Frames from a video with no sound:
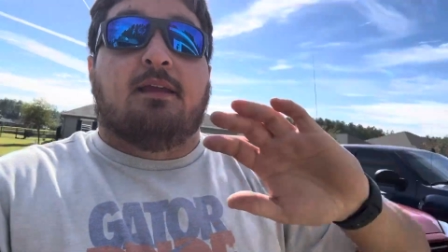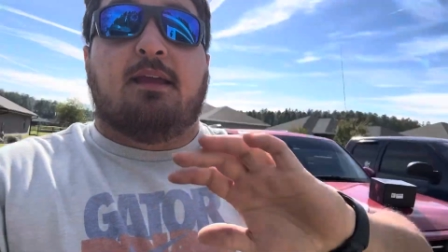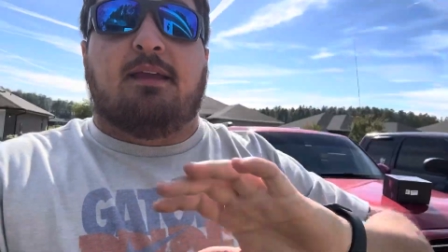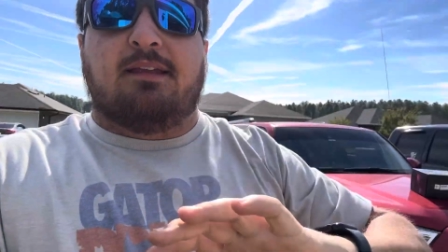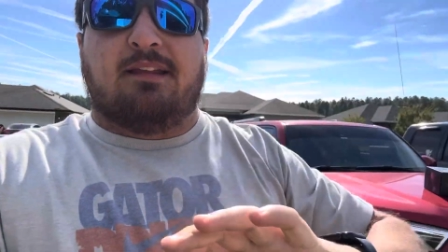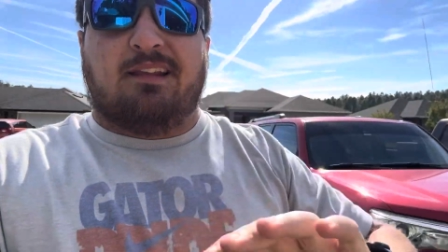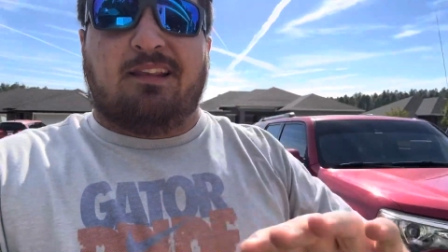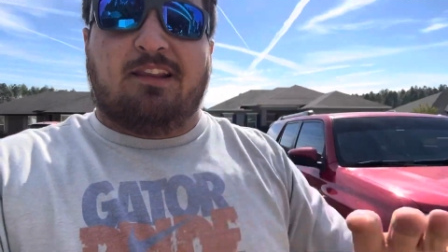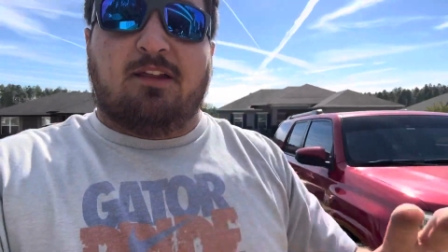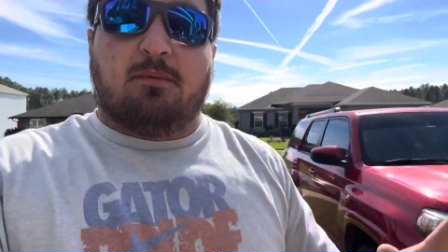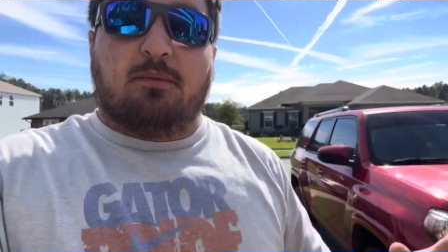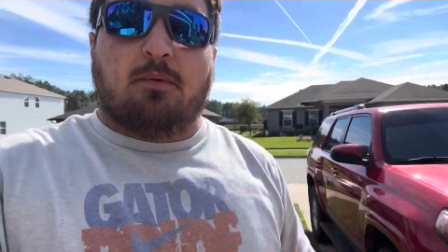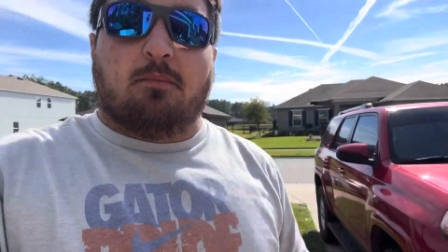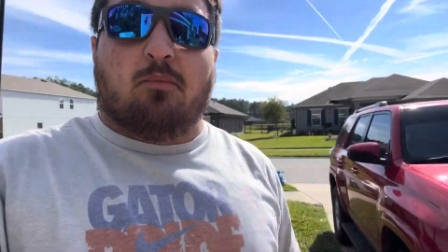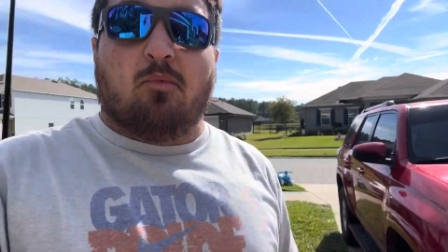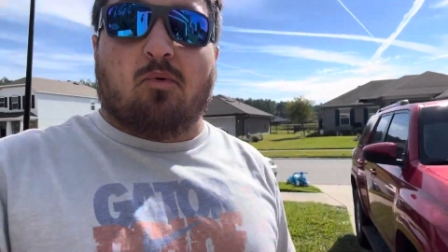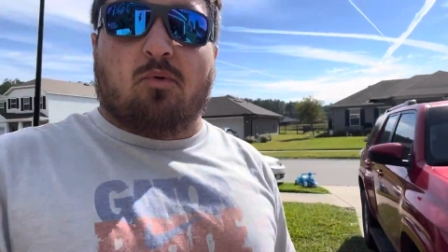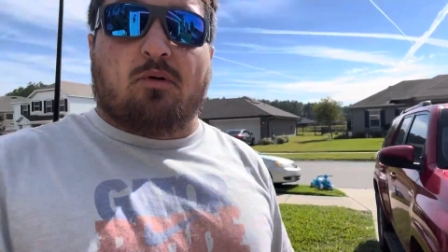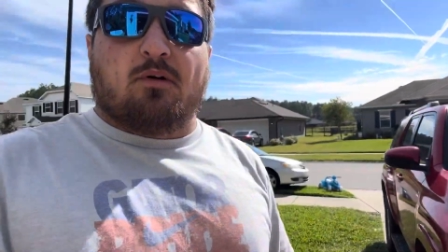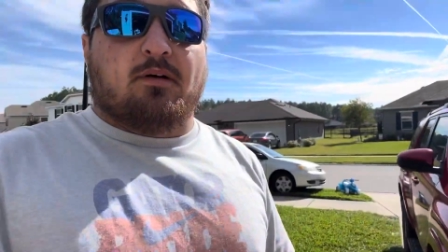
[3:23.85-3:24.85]
A little bit
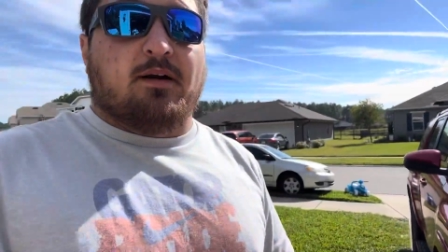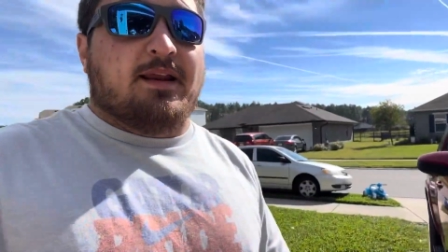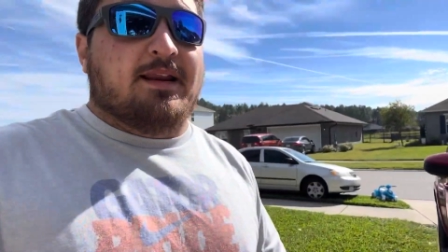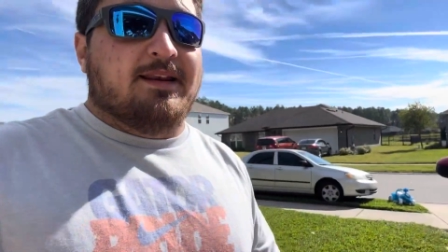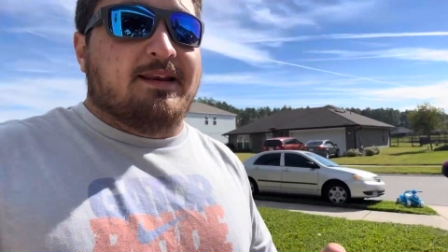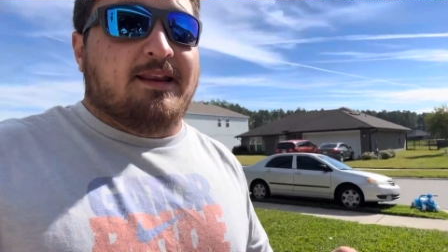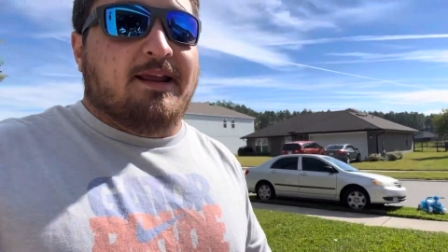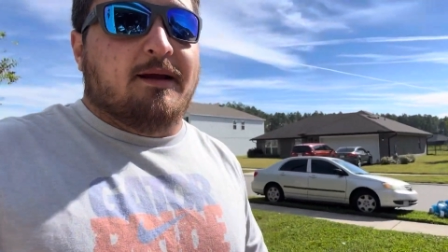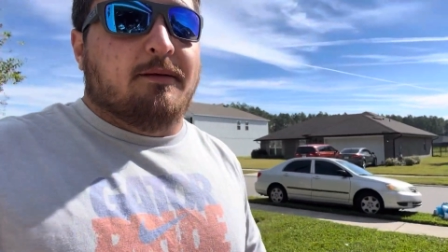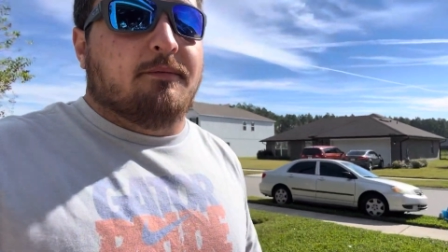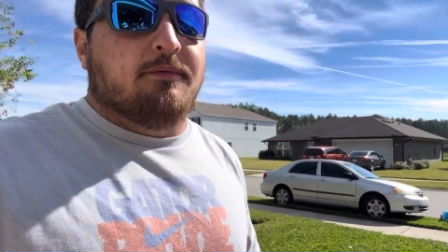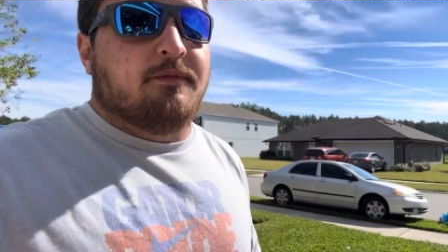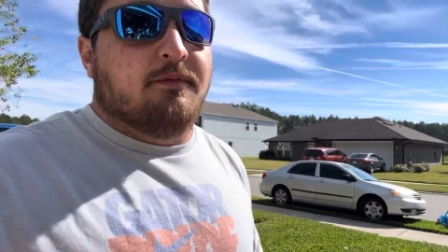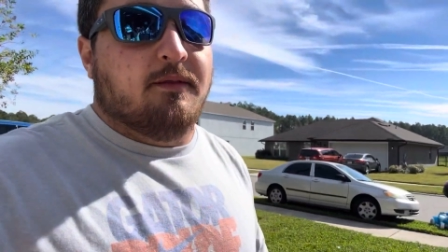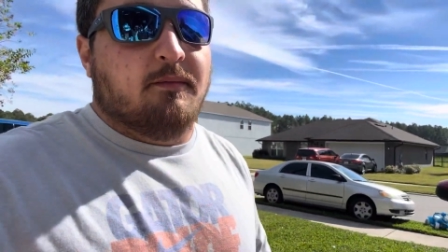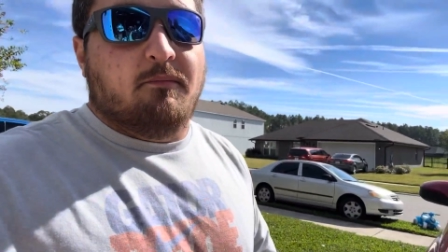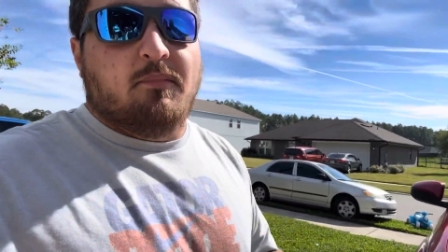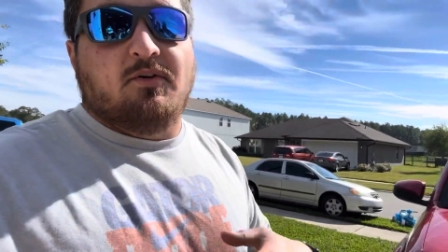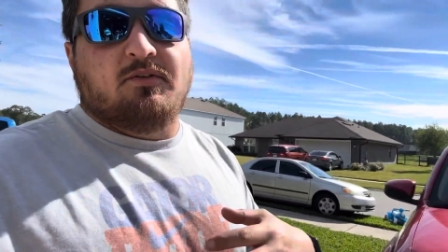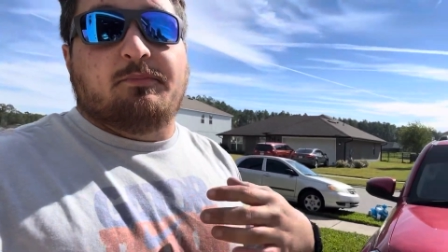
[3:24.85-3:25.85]
more in depth
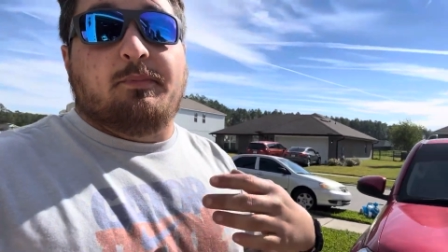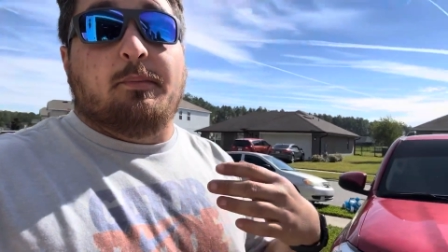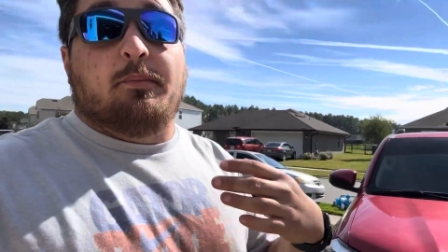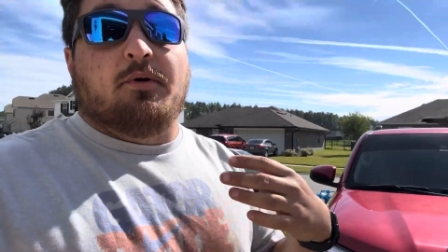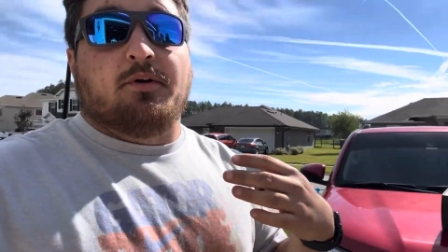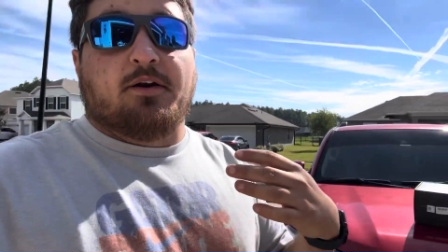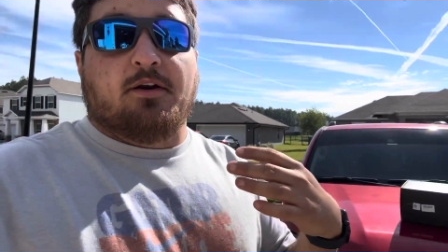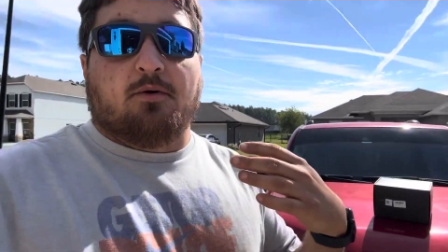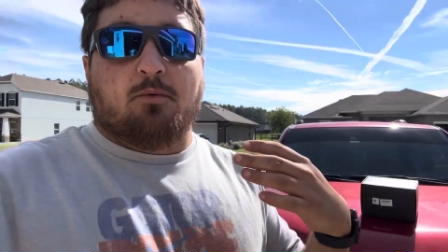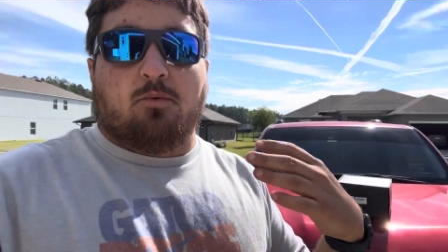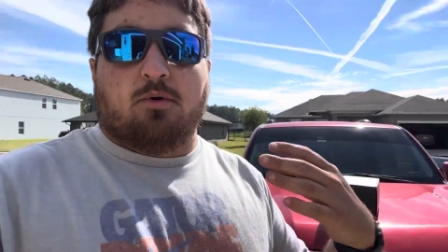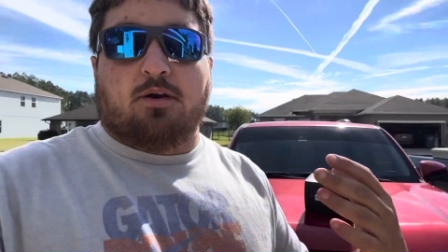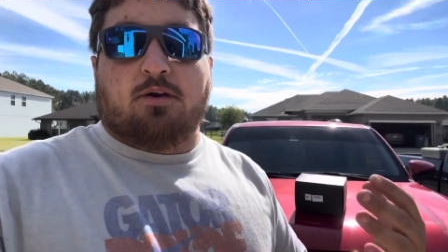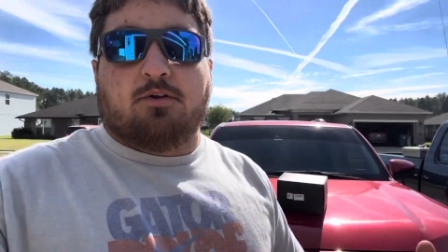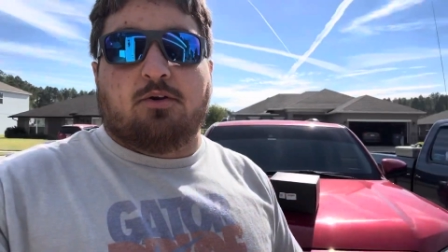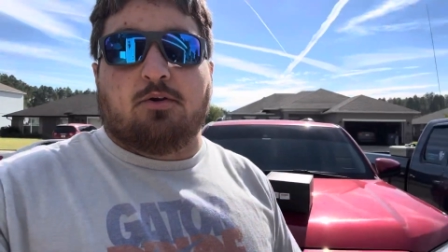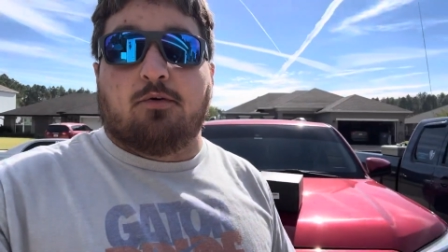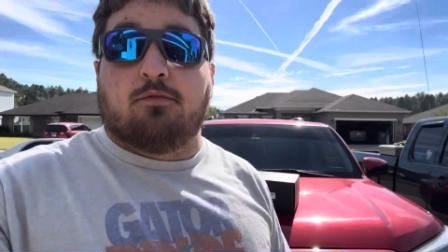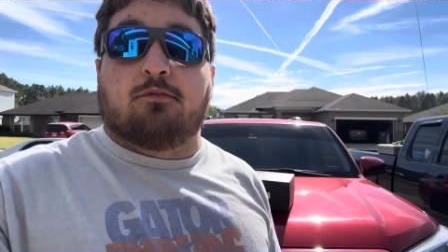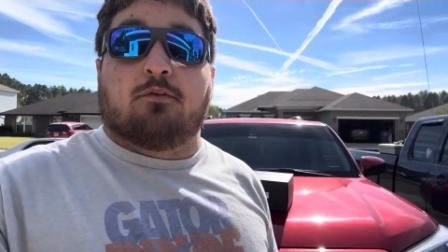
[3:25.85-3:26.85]
than most people are going to want to
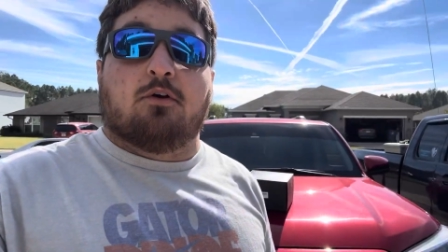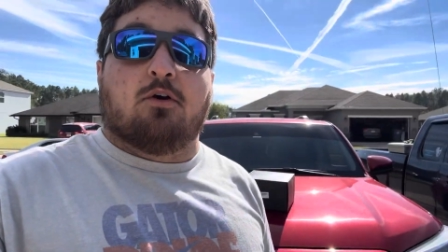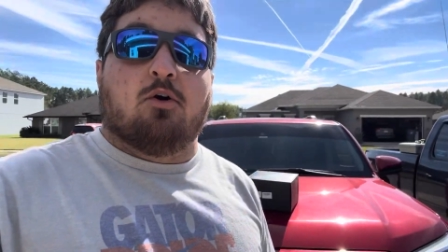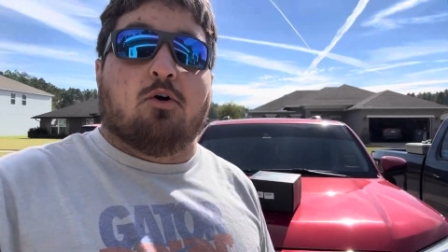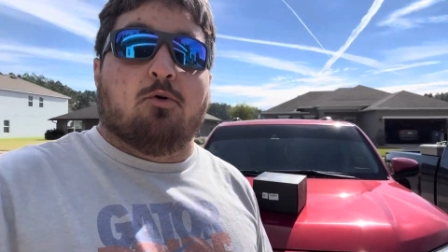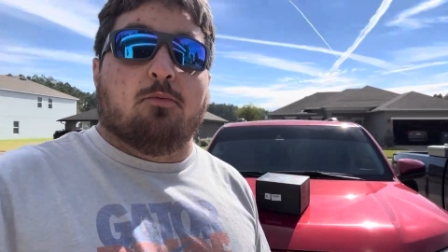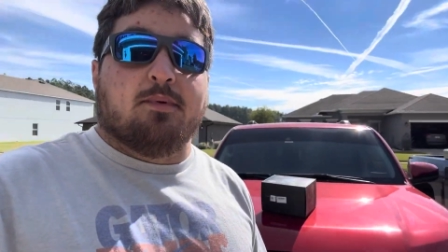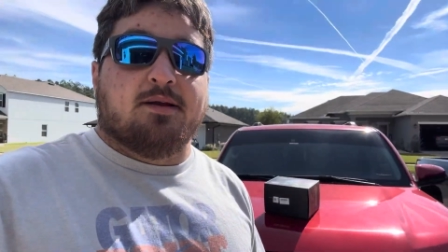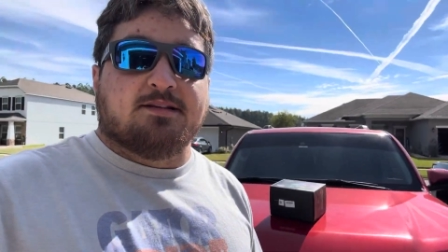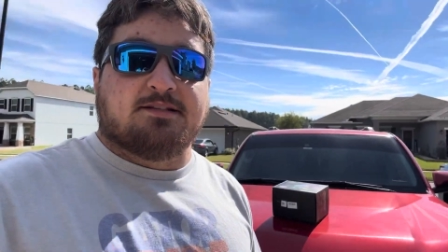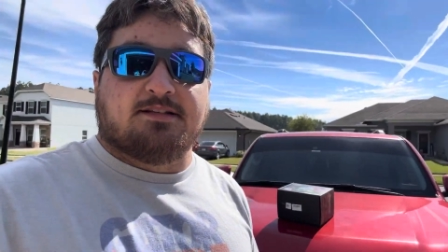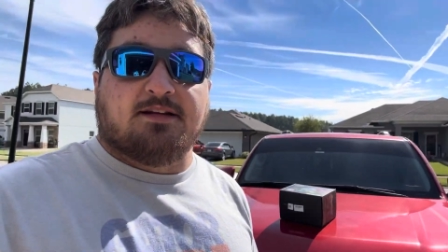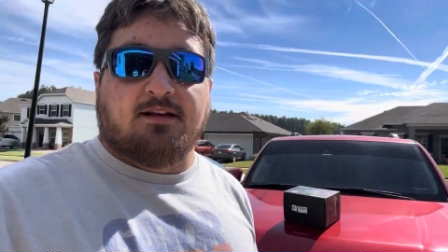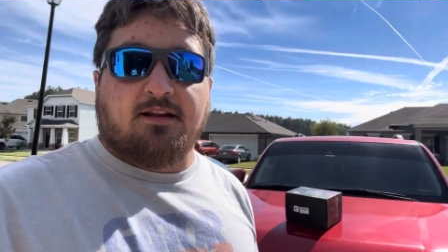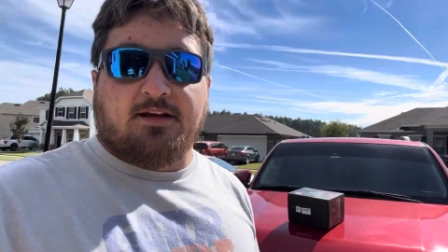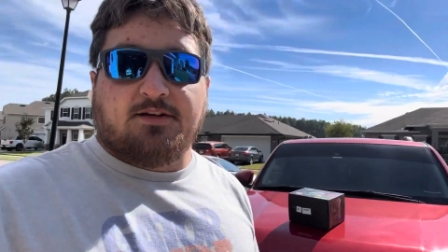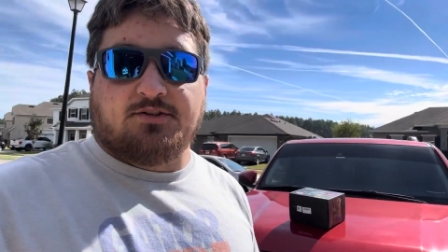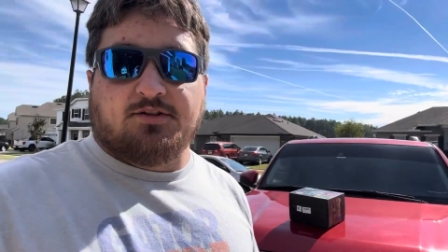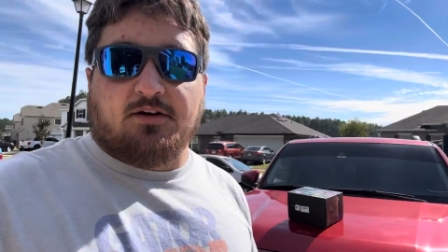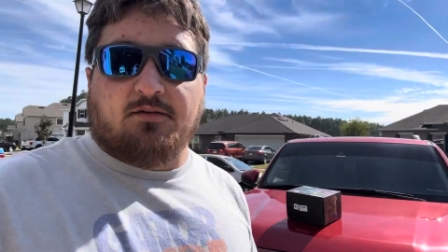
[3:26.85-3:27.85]
do for a home
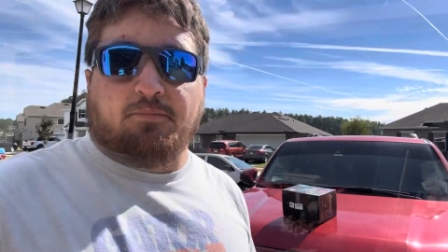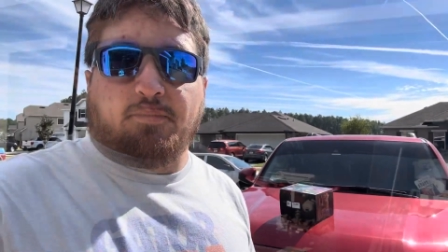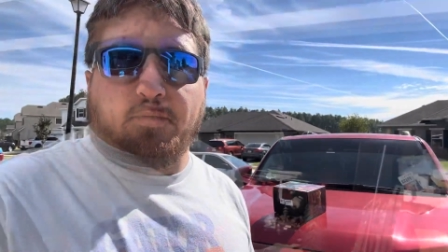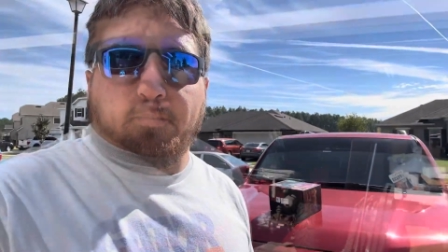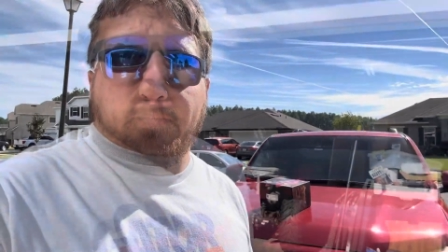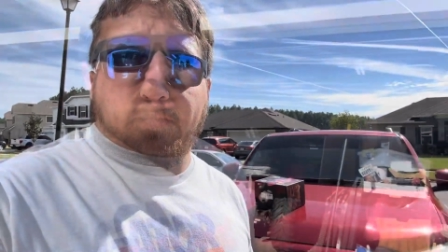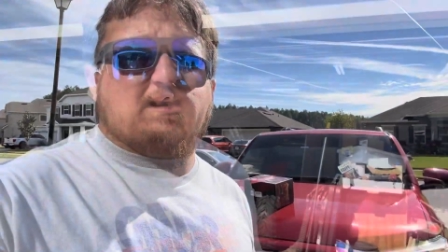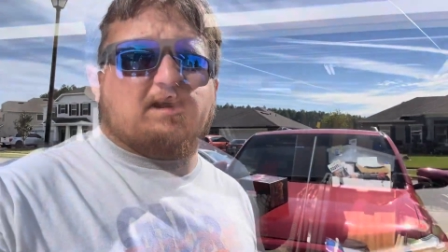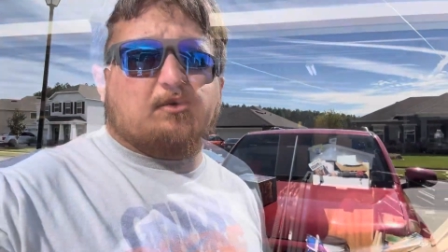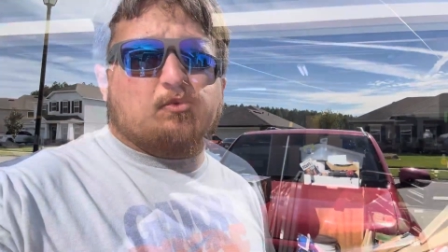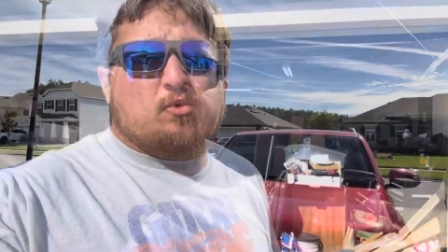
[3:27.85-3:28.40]
installation of permanent lights.